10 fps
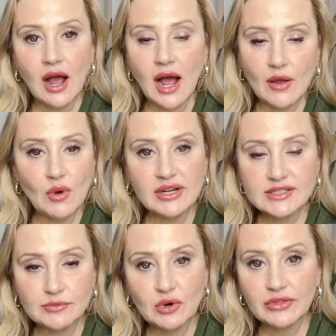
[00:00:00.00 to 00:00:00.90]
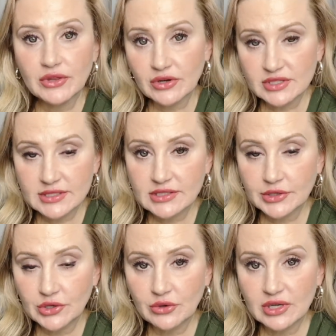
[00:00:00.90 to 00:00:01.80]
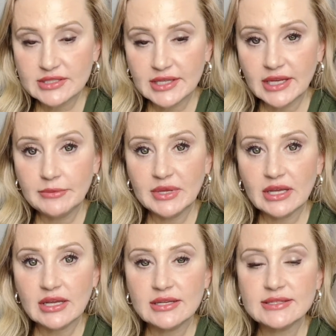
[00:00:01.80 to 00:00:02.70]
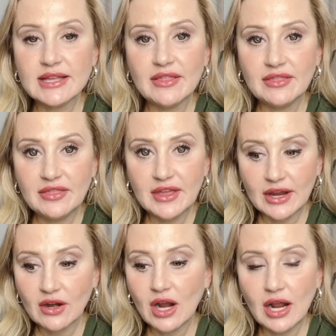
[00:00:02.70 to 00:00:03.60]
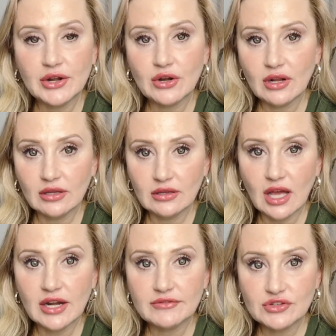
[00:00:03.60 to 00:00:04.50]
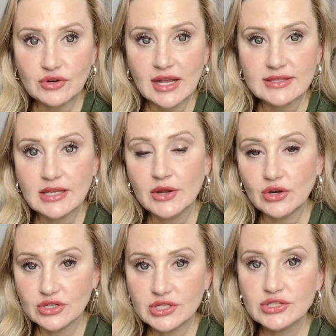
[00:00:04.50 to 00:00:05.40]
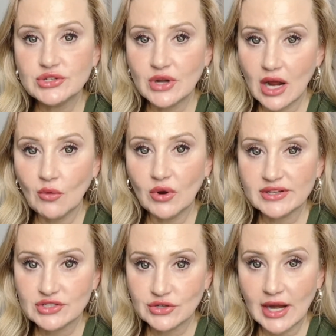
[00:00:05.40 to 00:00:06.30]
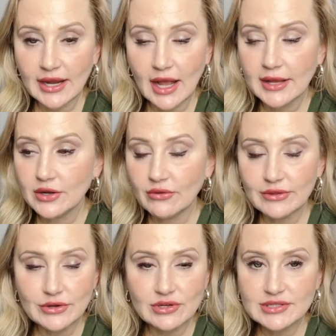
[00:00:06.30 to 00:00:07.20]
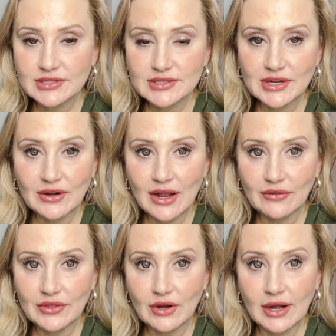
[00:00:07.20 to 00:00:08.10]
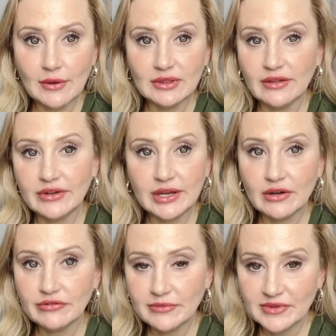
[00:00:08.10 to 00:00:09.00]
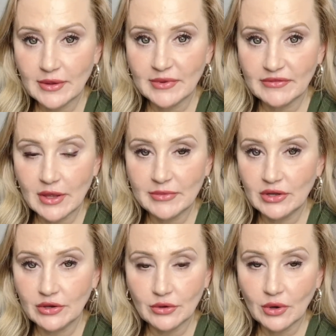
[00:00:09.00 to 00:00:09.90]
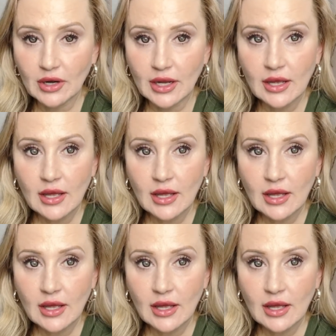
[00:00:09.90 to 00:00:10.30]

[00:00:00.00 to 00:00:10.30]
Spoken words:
I want to support the nurses in New York City because they are under a lot of stress. Nurses do not want to strike. I know the nurses that are out there, and I would love to hear from some of them in New York.